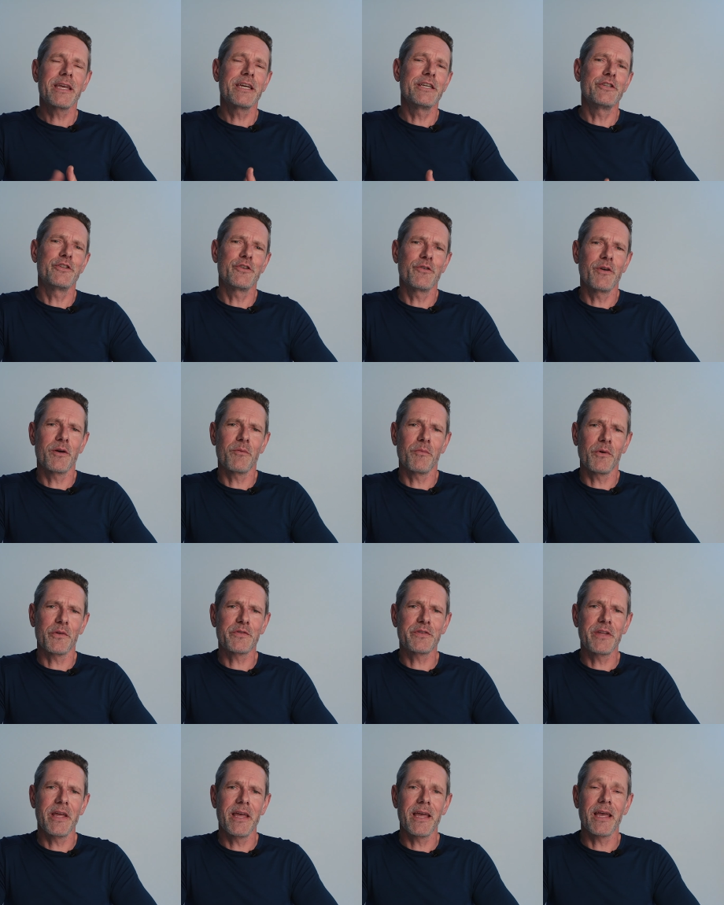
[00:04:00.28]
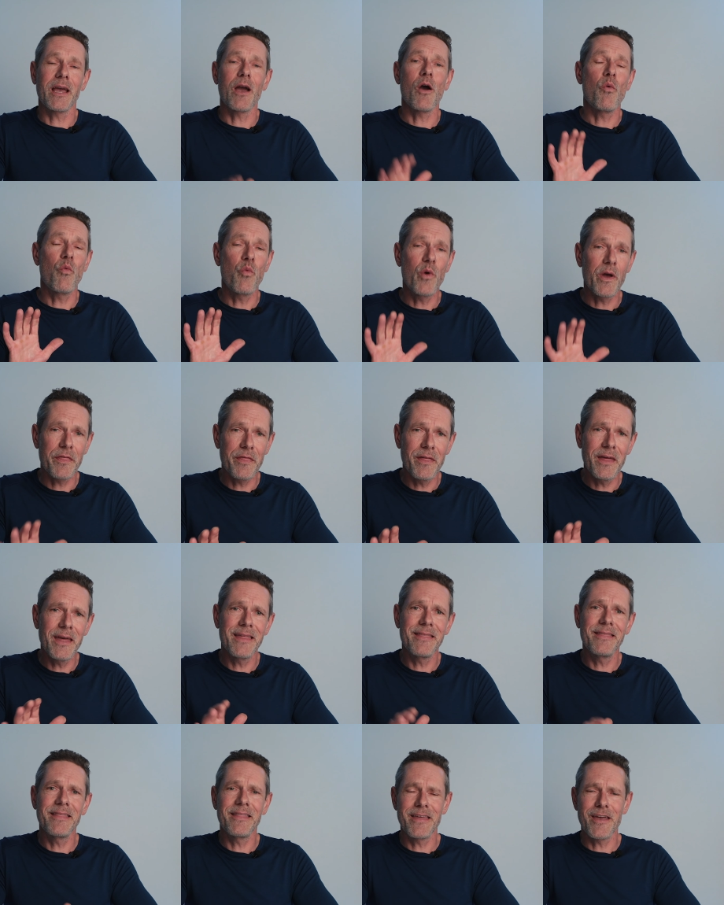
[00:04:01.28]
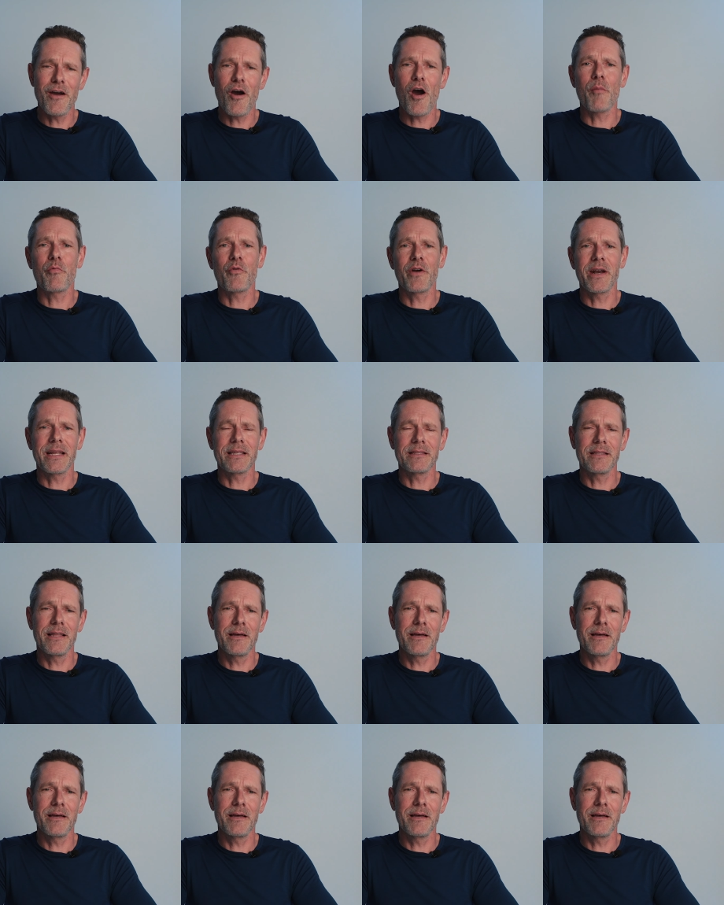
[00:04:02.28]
can do it while staying within the operating